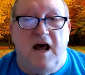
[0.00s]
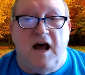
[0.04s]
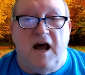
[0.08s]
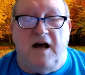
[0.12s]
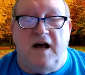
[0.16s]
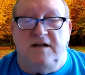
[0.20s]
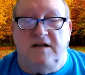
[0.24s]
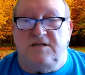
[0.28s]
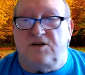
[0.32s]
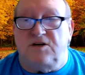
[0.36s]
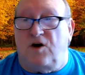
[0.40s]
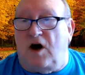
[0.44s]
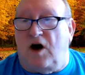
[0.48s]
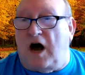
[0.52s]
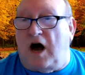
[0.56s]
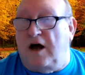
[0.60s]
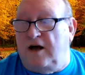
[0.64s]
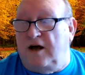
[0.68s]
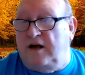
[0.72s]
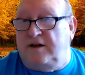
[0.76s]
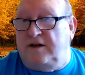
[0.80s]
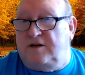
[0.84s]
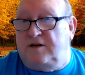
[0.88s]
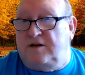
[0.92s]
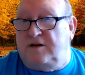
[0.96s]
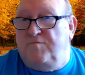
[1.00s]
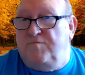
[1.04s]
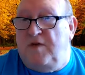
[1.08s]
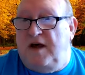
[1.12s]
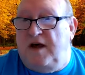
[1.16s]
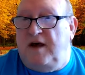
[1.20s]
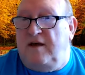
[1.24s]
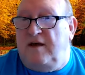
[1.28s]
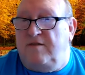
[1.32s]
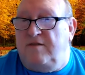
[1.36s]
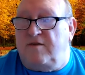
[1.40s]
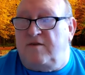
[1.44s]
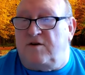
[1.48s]
And so to
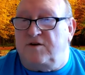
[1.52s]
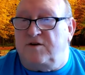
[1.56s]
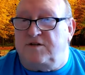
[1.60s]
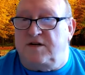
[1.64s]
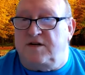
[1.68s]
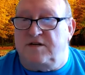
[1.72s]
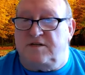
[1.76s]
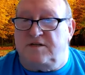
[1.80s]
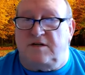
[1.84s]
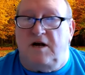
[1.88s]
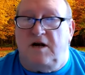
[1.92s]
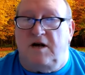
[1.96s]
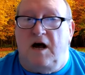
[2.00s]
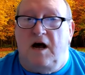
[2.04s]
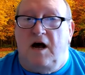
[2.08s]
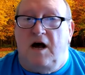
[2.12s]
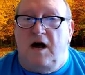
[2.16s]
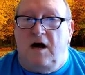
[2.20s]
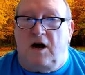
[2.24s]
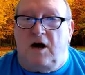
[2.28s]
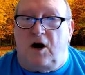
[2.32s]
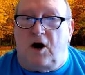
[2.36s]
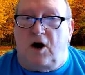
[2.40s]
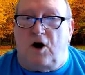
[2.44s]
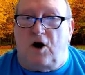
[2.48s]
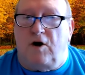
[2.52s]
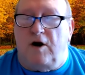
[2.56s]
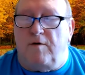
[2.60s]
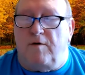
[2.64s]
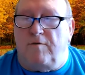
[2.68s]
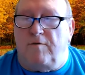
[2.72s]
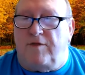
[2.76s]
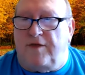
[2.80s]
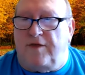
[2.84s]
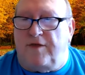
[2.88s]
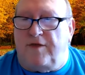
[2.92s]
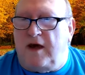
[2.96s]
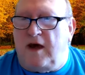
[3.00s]
me, there's this
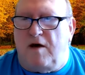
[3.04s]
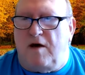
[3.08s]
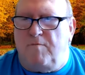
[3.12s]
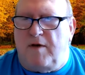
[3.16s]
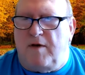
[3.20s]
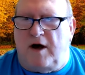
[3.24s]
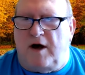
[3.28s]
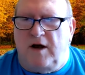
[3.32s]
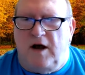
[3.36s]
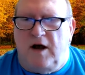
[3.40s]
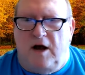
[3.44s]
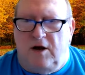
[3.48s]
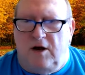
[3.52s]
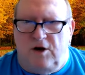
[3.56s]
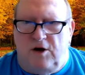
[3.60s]
current thing about,